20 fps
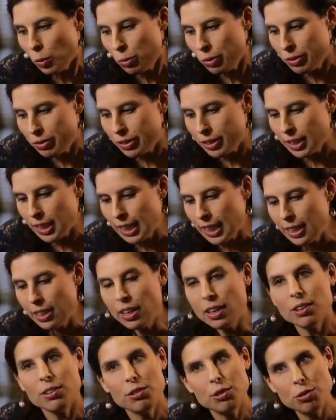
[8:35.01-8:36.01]
We've
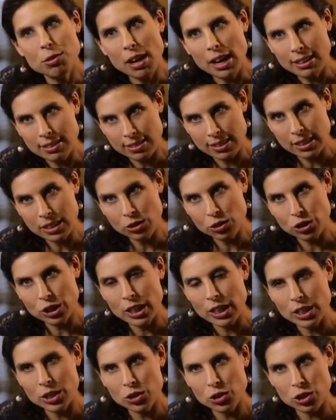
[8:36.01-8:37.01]
seen a drastic
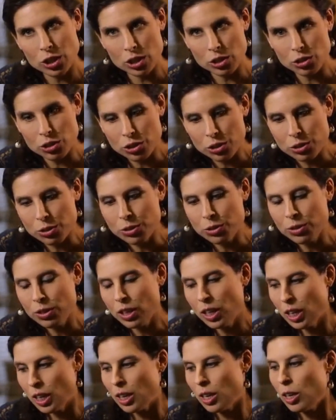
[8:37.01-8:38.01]
change in
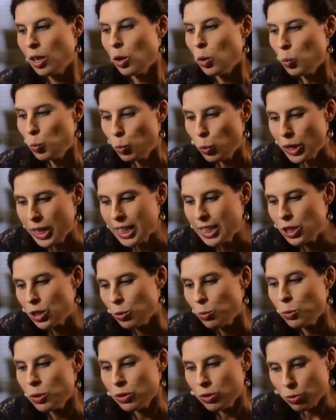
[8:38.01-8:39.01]
June,
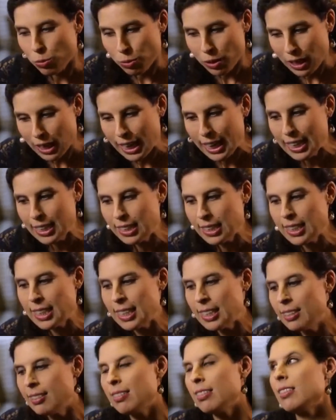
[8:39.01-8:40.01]
which was
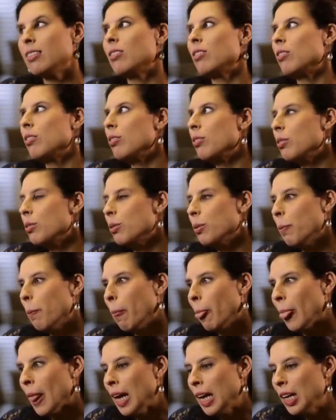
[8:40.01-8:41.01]
related to
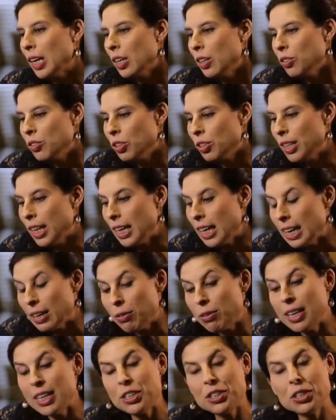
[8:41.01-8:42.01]
the
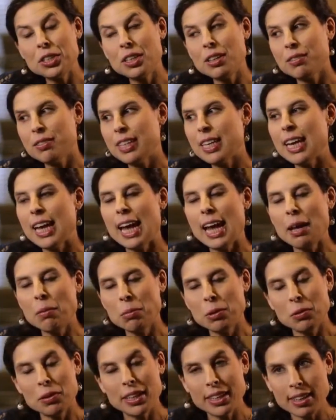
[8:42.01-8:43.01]
declaration of the
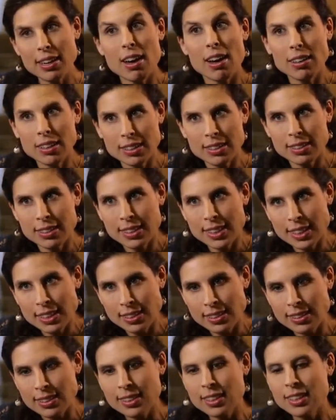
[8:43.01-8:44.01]
Emirate
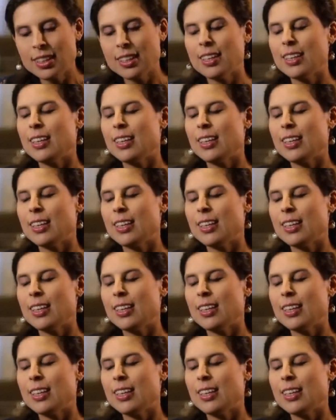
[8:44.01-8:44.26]
Caucasus,